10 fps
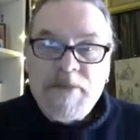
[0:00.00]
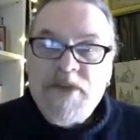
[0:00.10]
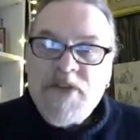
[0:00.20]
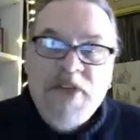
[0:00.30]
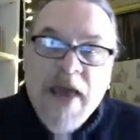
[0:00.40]

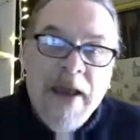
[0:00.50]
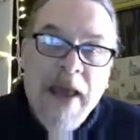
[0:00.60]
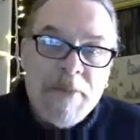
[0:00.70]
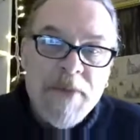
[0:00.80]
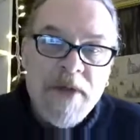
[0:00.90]
Does that
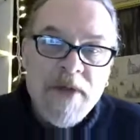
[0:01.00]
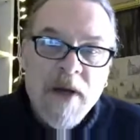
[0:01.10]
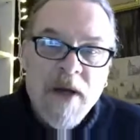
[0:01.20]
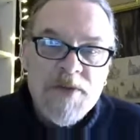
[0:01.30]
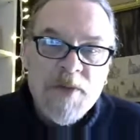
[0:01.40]
happen in the
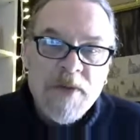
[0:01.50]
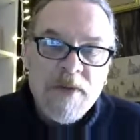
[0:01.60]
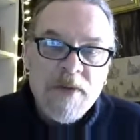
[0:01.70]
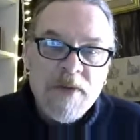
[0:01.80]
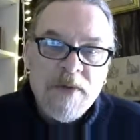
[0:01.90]
gospel?
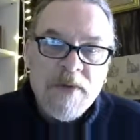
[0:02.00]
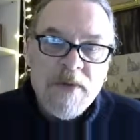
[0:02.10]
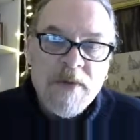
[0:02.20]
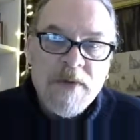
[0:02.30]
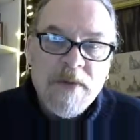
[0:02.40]

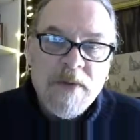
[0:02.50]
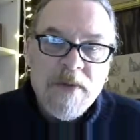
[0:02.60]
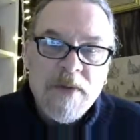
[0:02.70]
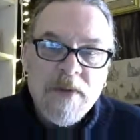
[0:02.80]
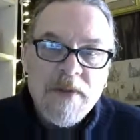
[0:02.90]

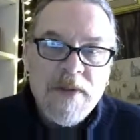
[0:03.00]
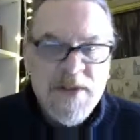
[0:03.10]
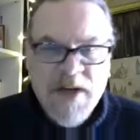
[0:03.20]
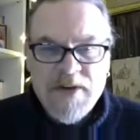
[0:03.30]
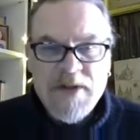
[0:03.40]

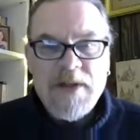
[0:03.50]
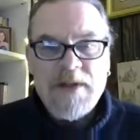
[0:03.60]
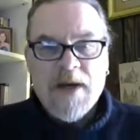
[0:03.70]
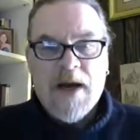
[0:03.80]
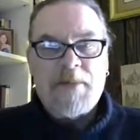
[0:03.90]
Does Herod
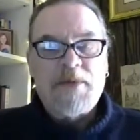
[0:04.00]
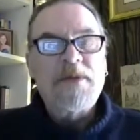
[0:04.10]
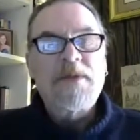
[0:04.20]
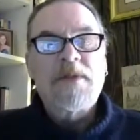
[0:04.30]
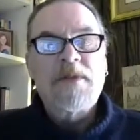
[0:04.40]
get
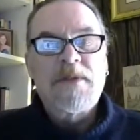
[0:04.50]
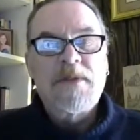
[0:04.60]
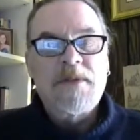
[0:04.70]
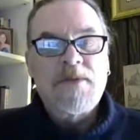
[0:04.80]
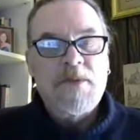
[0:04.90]
toppled,
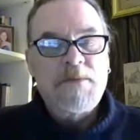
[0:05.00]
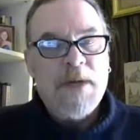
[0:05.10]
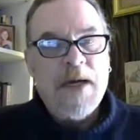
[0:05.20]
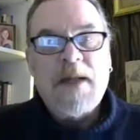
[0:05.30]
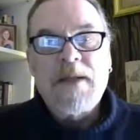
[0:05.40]
or
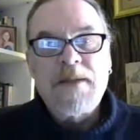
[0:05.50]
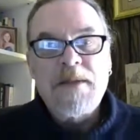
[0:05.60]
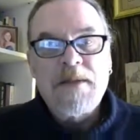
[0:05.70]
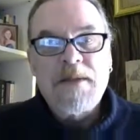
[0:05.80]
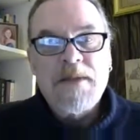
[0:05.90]
Pilate,
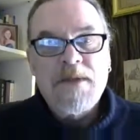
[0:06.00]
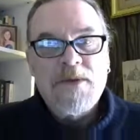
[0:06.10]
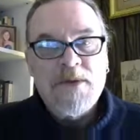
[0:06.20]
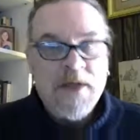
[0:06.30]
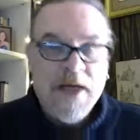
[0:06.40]

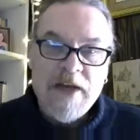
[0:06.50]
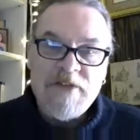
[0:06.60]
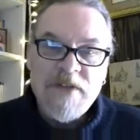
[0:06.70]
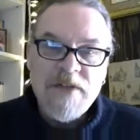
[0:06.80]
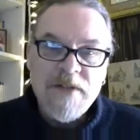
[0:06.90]
or
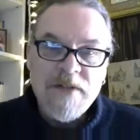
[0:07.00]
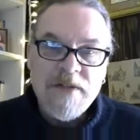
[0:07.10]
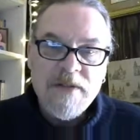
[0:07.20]
Caiaphas?